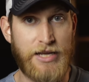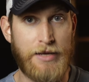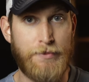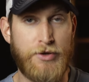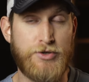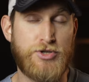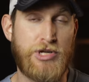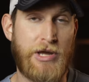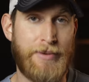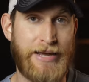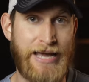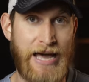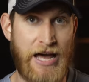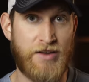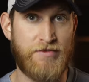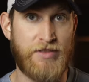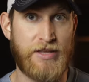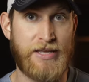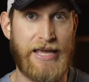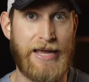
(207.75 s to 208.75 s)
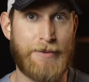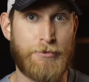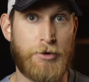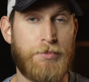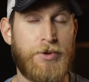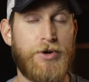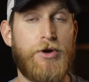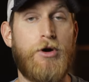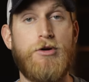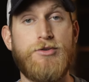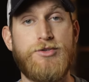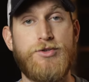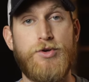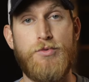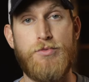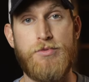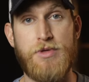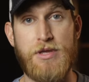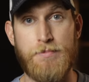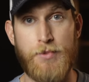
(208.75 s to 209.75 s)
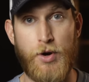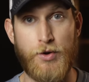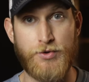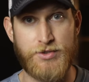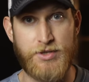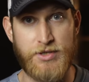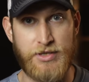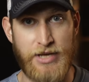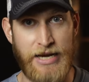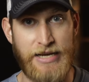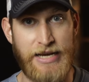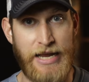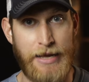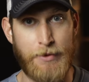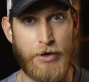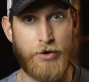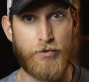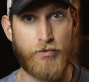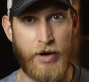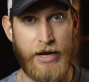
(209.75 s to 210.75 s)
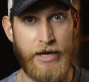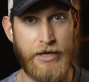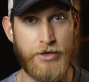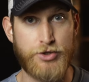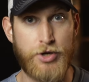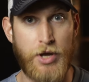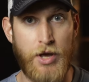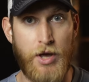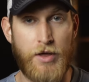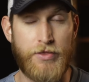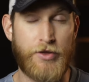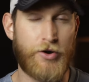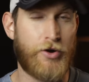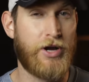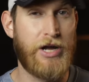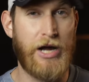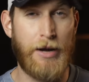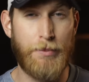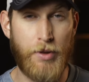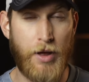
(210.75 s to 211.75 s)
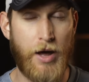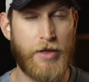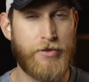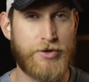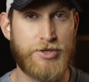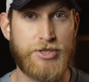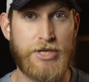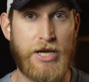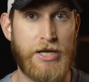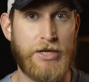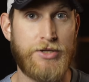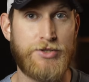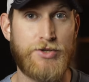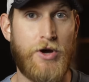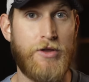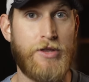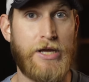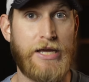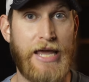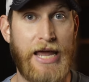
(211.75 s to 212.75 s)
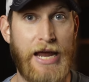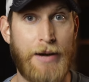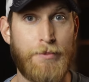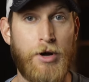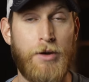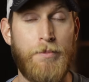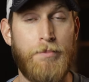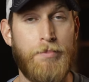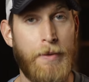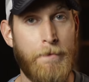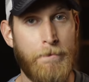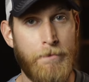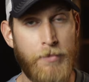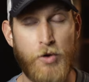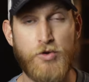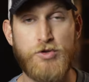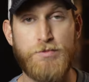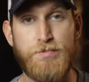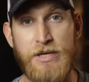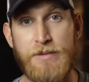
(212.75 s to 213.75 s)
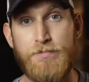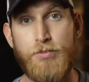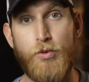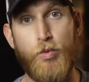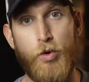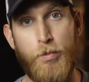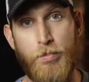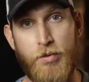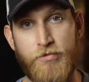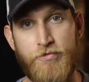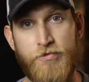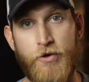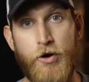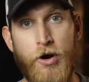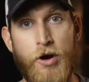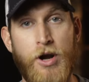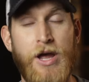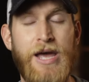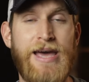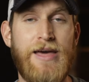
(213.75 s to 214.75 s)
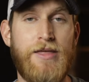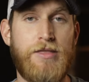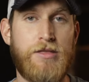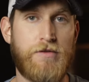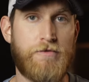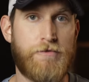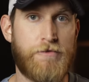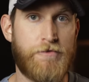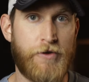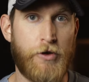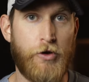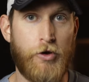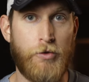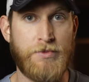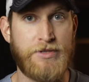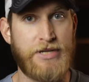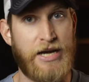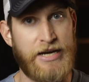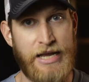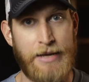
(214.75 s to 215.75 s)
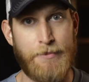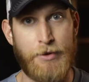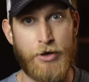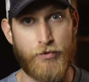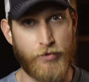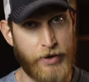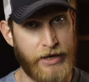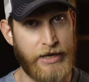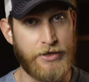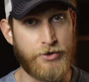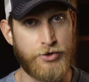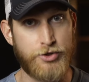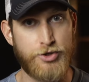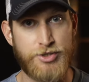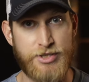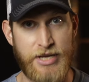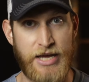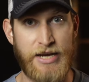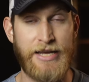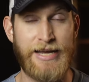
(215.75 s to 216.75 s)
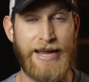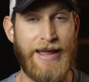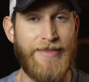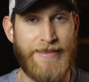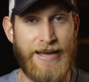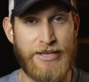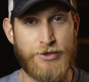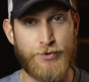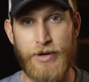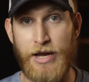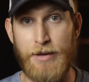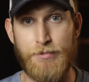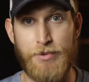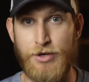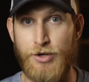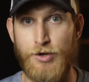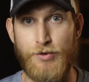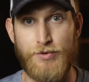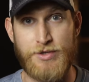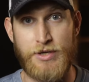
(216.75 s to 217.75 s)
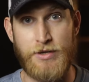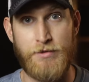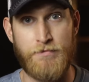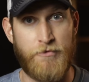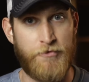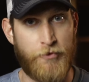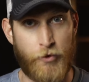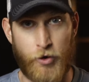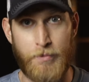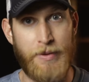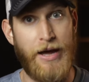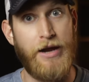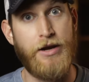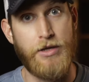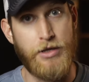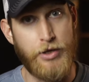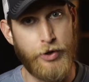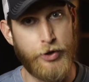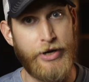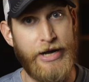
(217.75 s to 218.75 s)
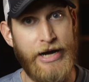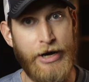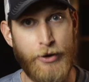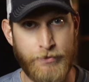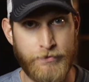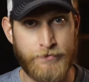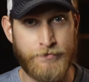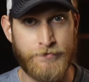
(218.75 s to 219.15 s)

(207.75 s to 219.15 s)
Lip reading: image coming out of the camera, but also the most dynamic range. There are a couple other settings on the camera, but most people will prefer the film dynamic range setting, and that's what I've been using for about a year now.